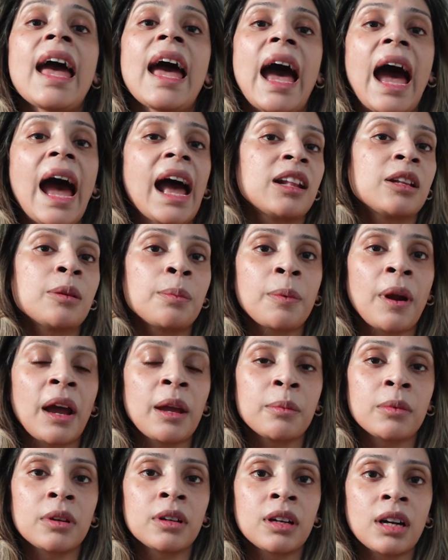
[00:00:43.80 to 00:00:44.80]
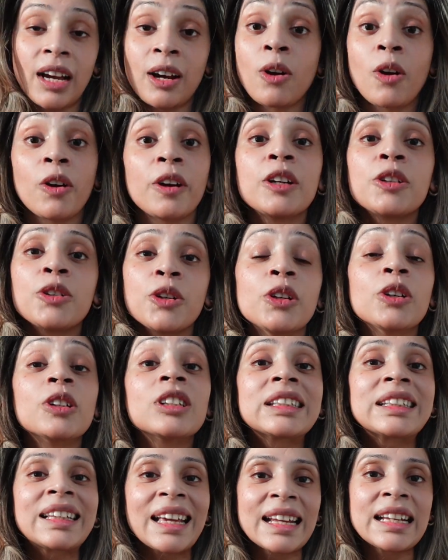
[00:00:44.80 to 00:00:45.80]
and the primer according to your
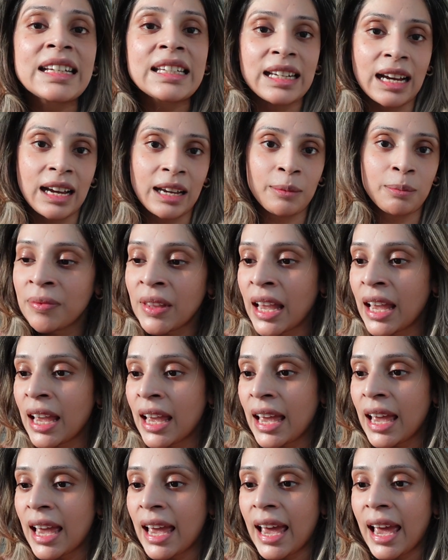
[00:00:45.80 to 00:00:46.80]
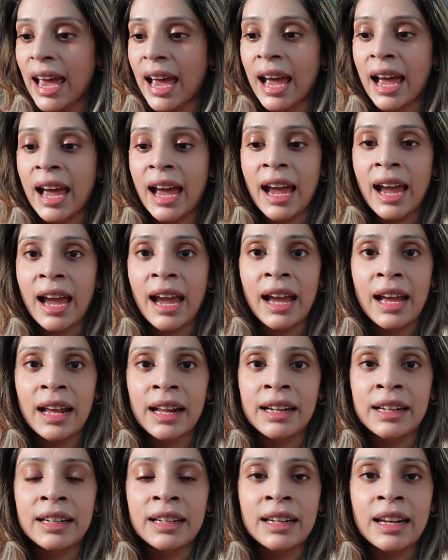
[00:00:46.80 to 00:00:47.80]
skin type.
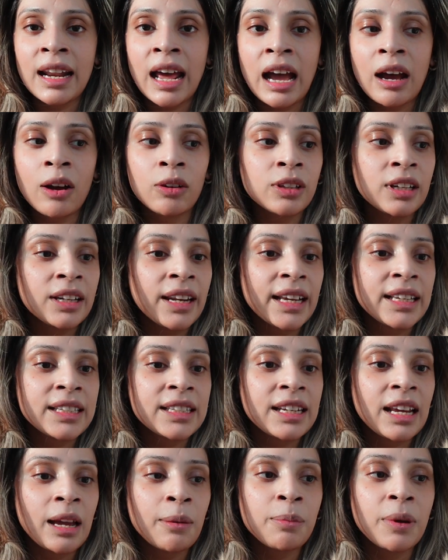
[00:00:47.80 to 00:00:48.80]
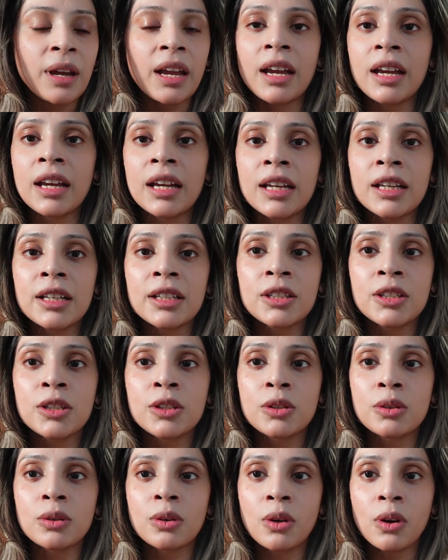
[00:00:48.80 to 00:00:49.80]
And now the next step
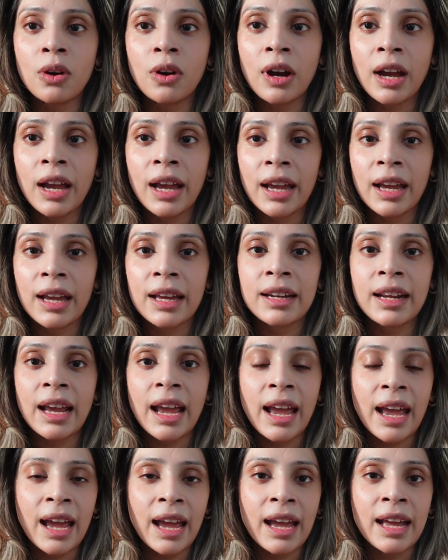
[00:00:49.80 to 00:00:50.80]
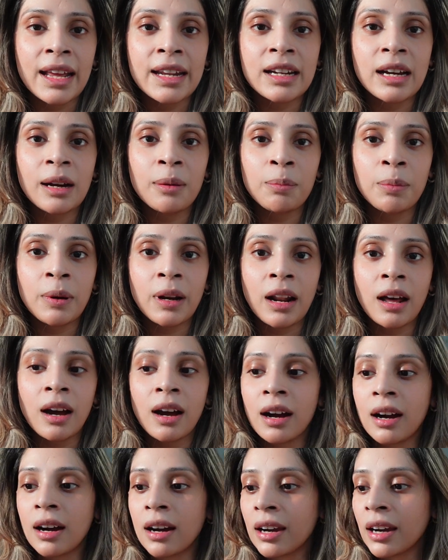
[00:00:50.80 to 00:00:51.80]
is to go ahead and
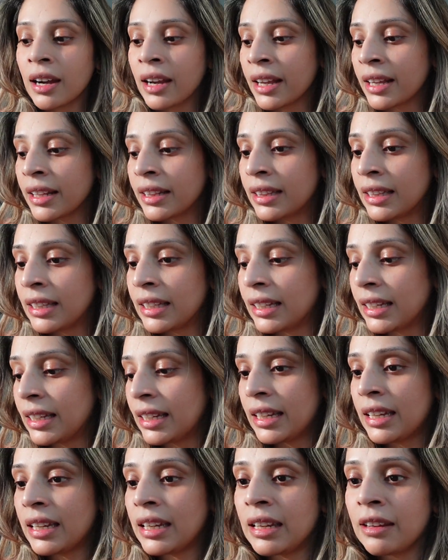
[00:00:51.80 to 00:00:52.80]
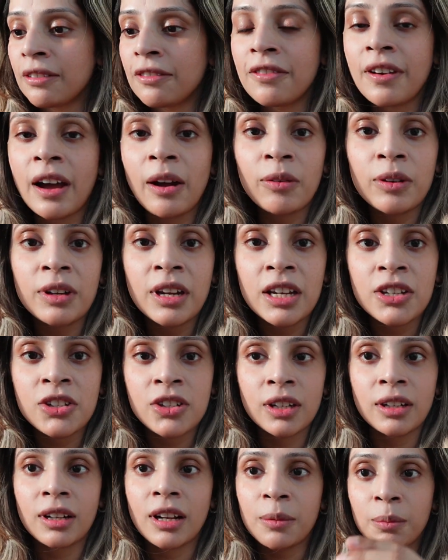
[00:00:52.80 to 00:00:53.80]
apply the
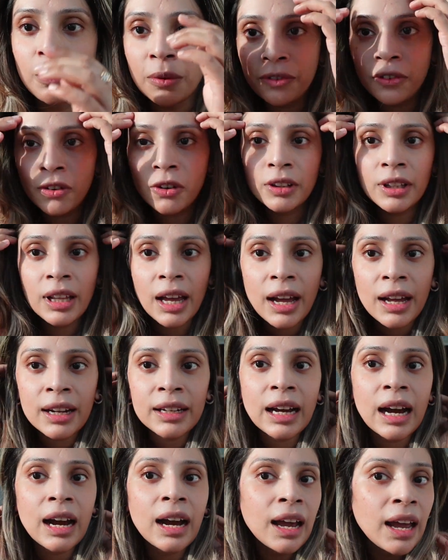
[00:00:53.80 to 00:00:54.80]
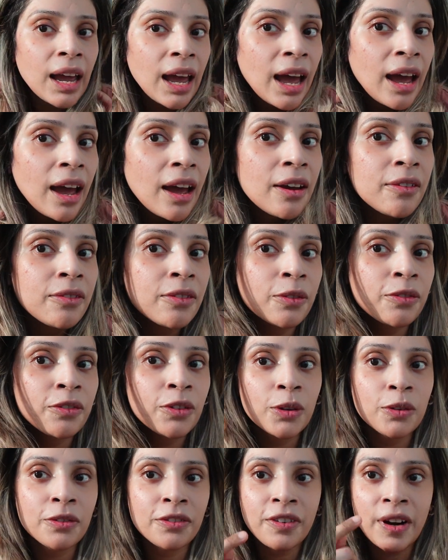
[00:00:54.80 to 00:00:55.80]
foundation. And before that, I have a
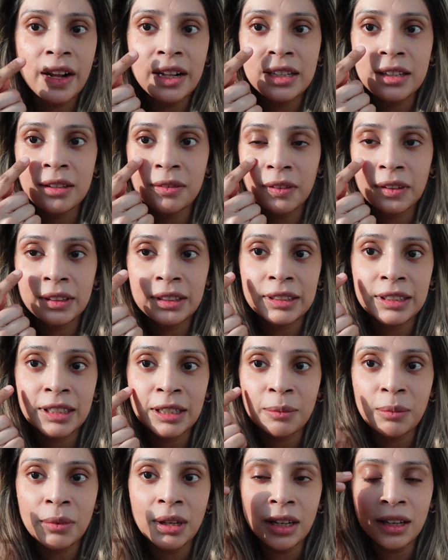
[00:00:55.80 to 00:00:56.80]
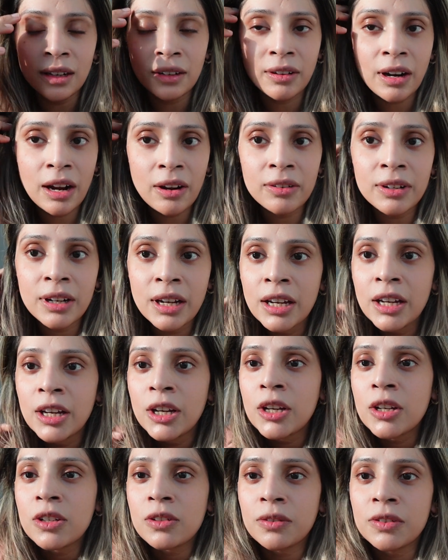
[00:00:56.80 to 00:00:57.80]
few friends visiting me around,
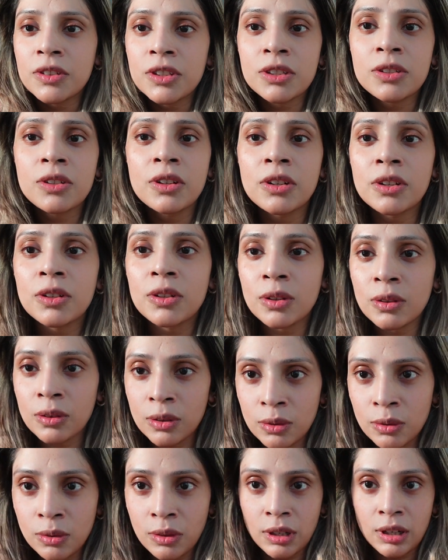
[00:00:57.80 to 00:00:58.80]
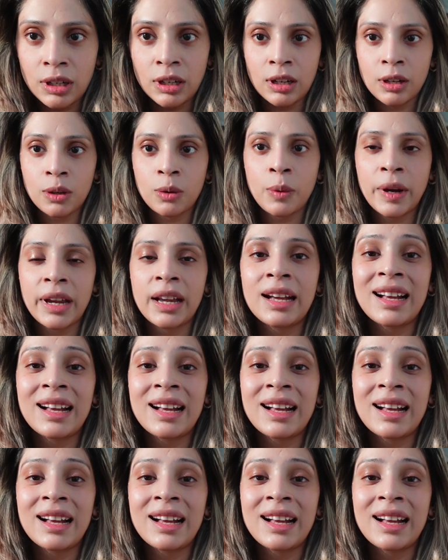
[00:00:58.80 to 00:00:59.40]
so we're just going to do a quick